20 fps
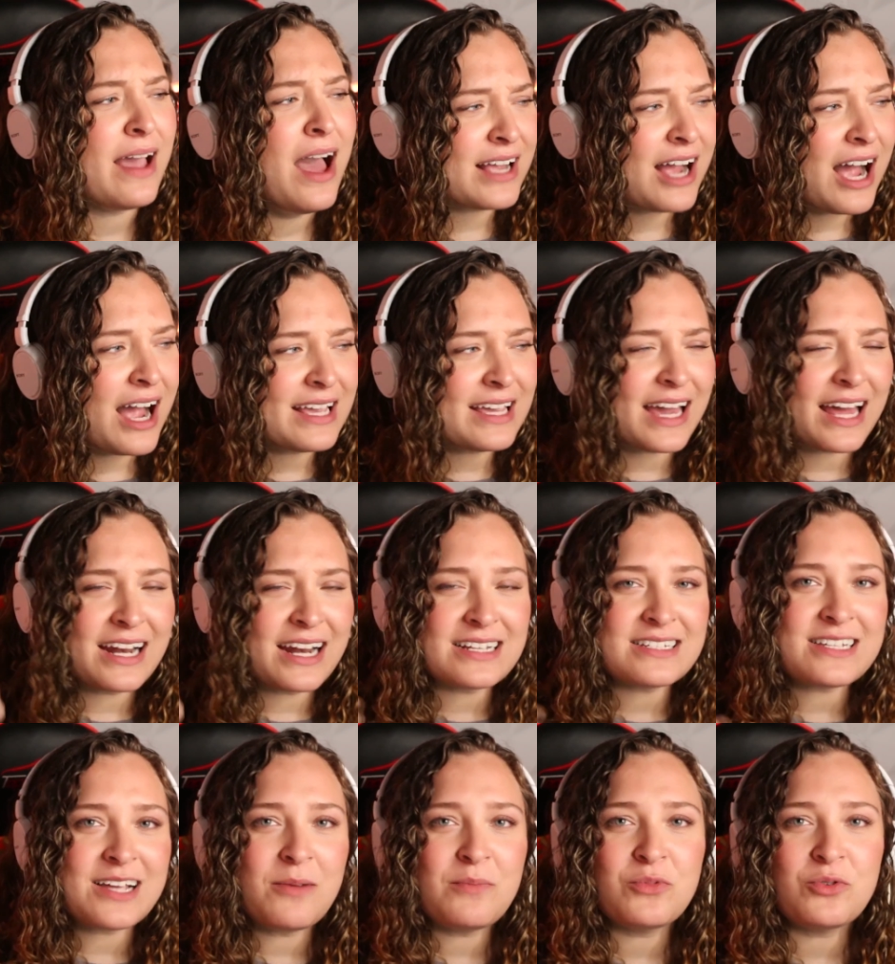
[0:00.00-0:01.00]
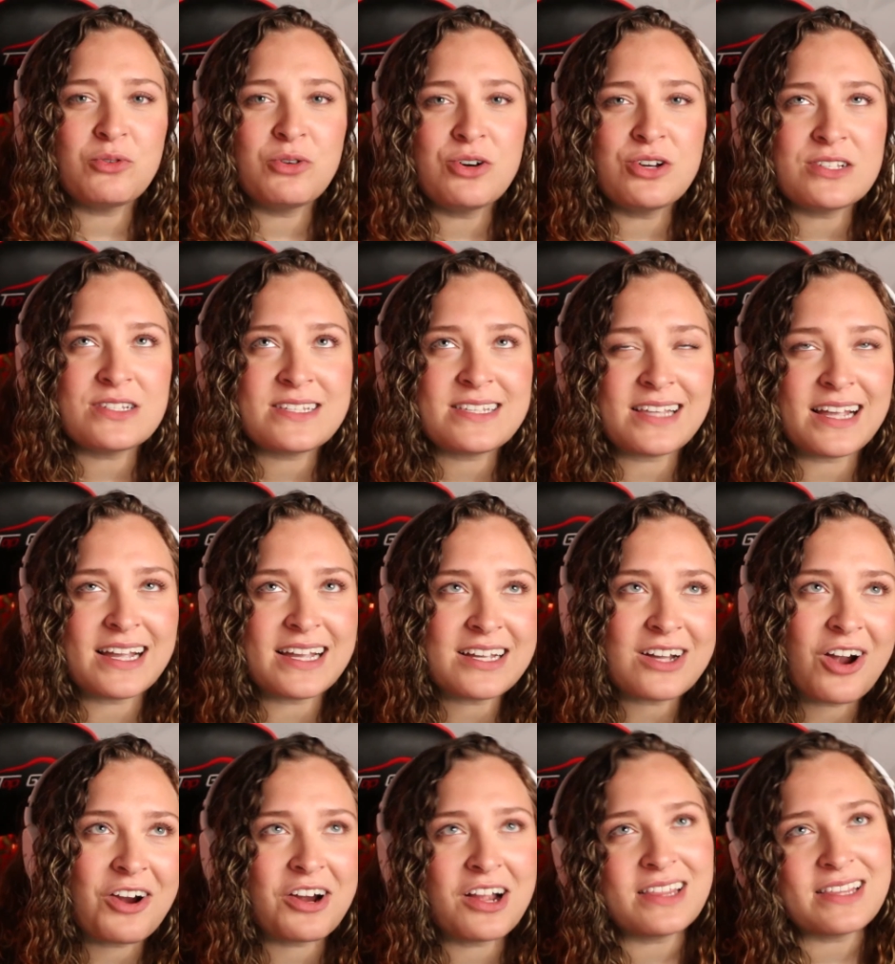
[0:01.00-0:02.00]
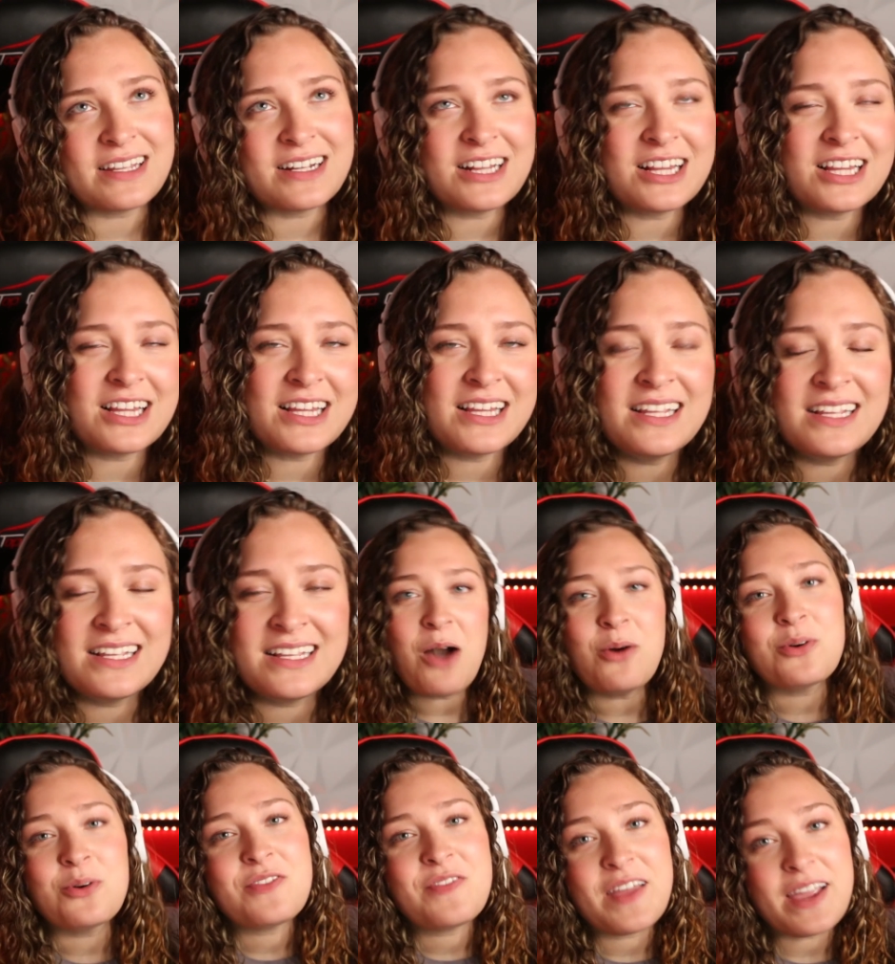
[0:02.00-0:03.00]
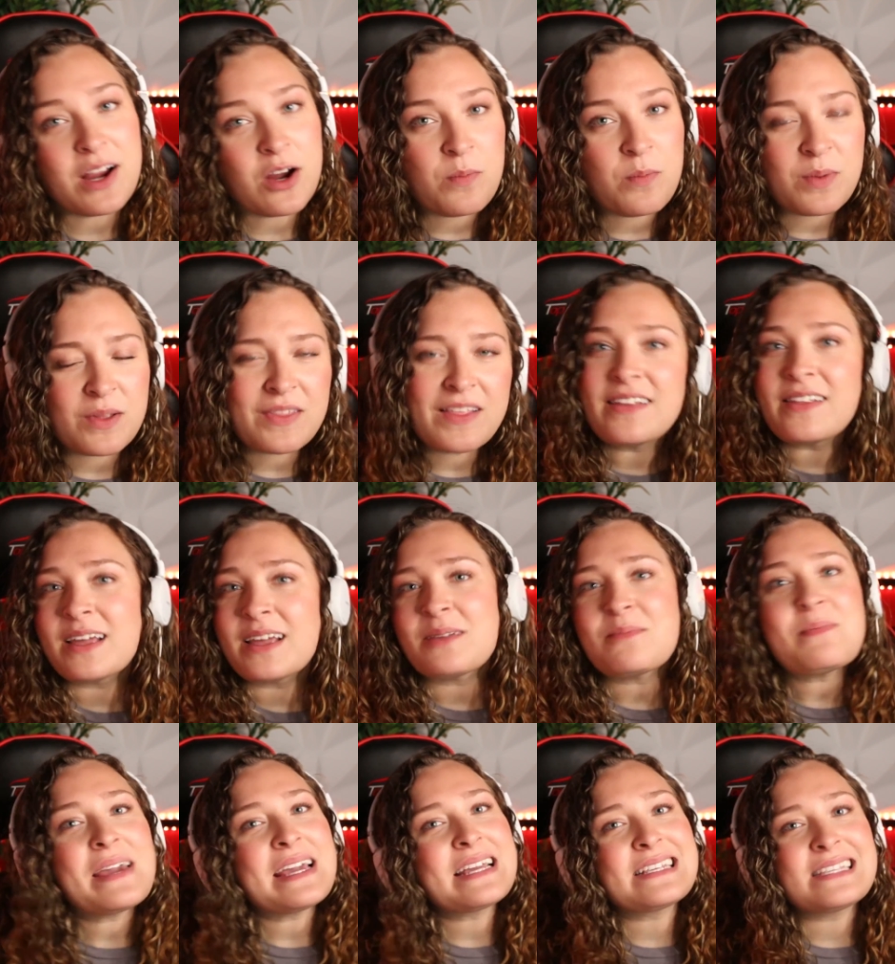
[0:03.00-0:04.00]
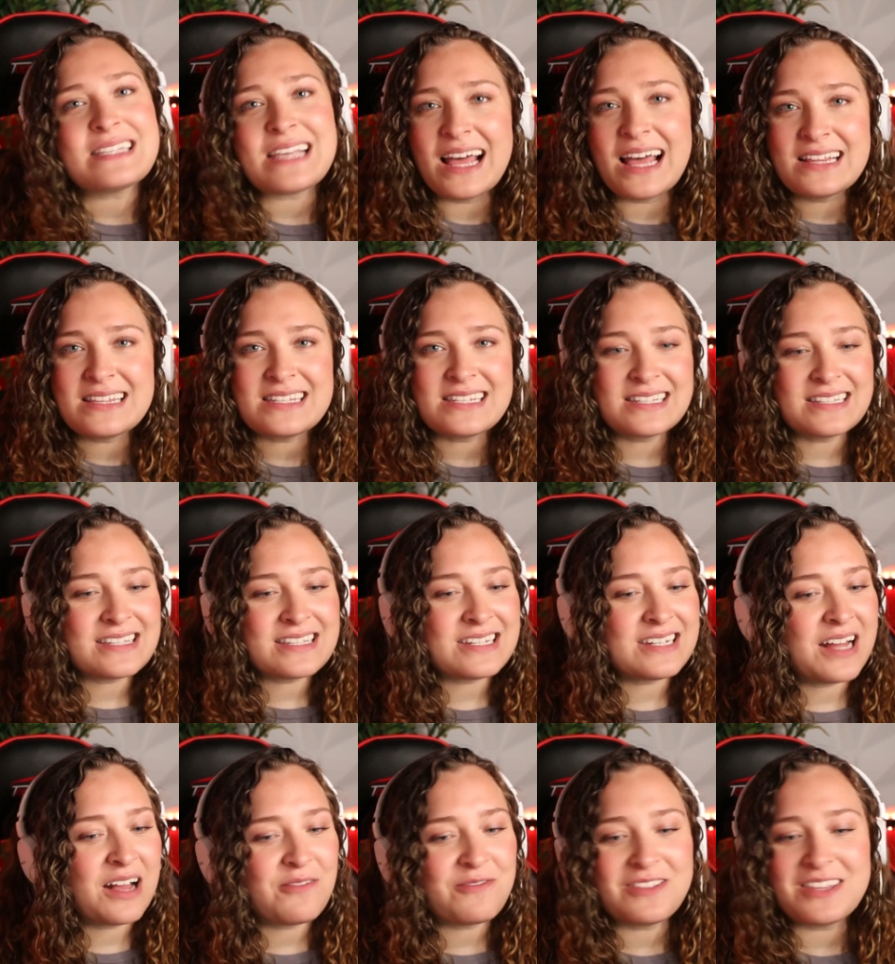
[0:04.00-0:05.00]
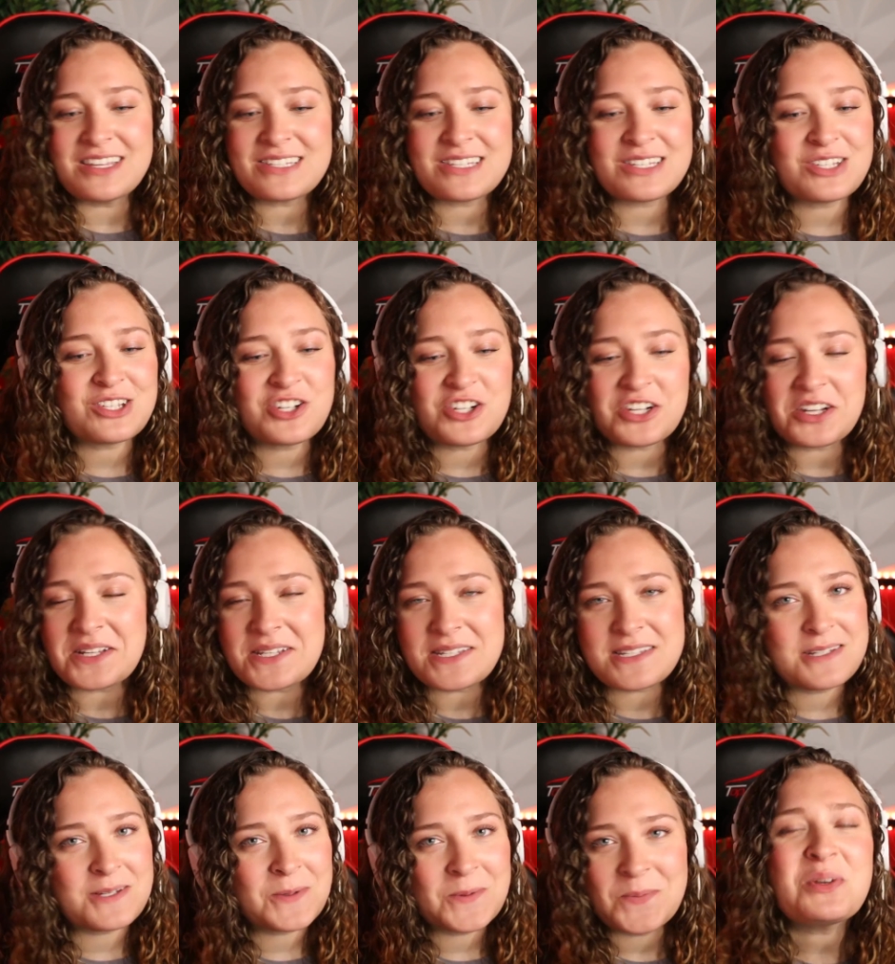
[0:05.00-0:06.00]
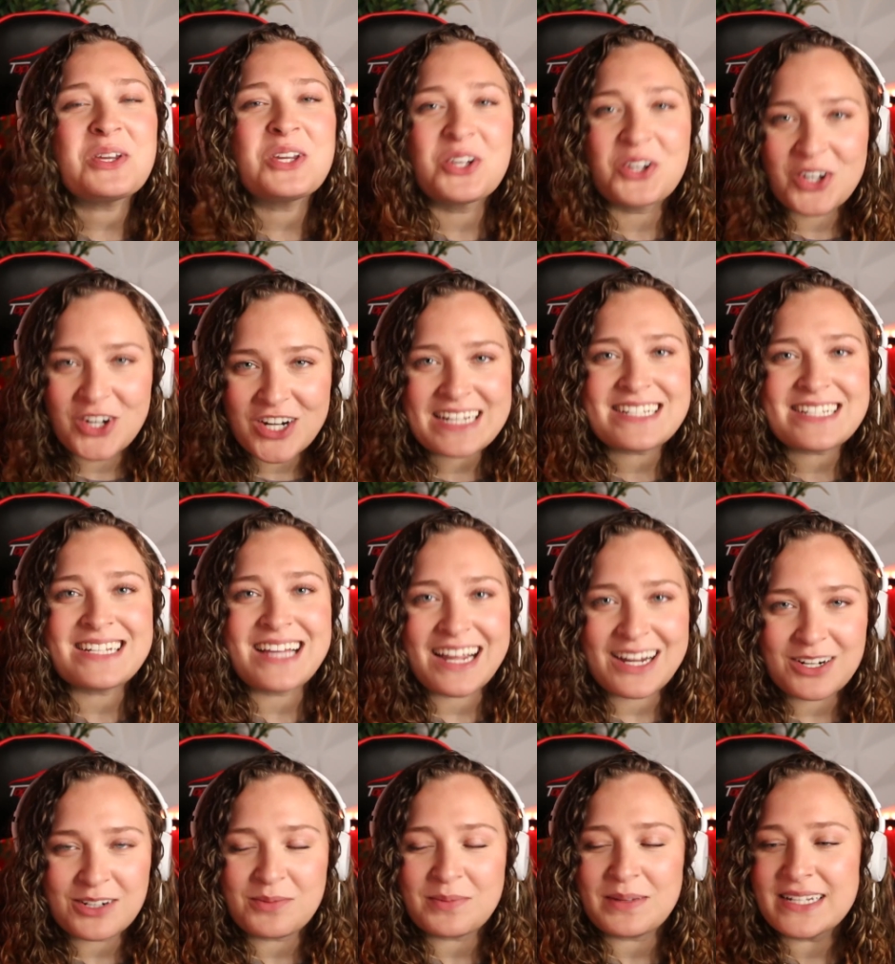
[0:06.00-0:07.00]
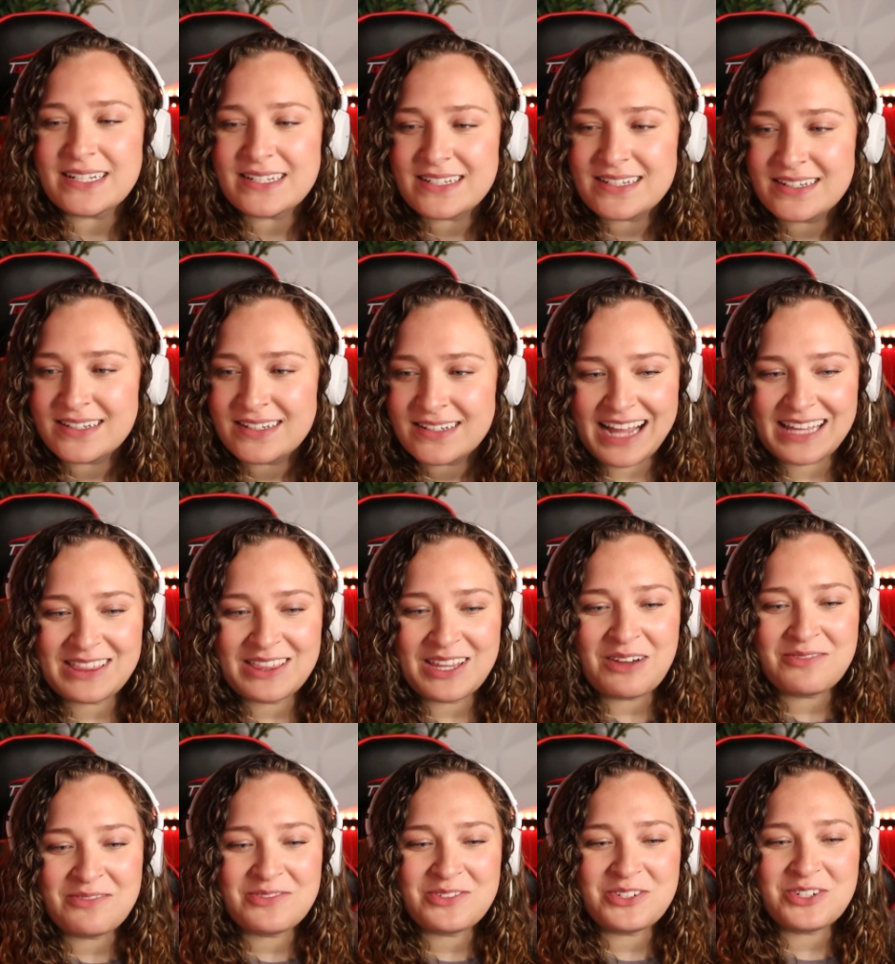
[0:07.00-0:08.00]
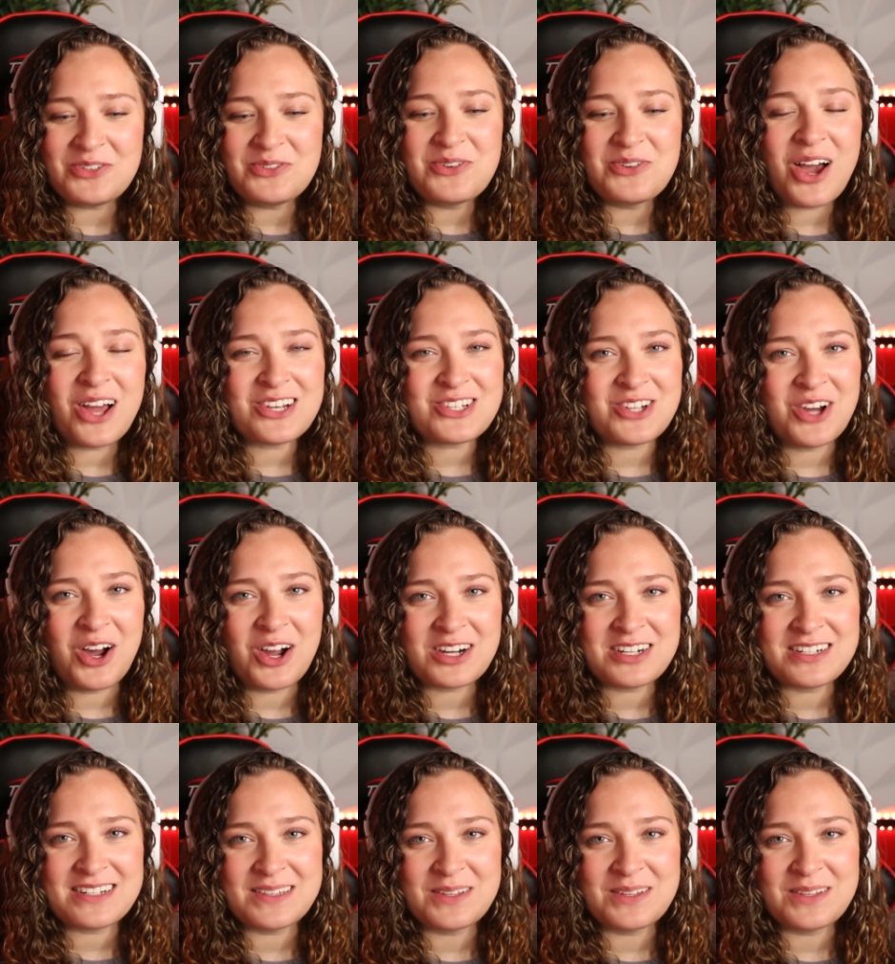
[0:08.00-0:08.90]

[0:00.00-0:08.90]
Like, I get it, some rules like are a little out there, but they like make sense and stuff. This is just pure entitlement. I love do not talk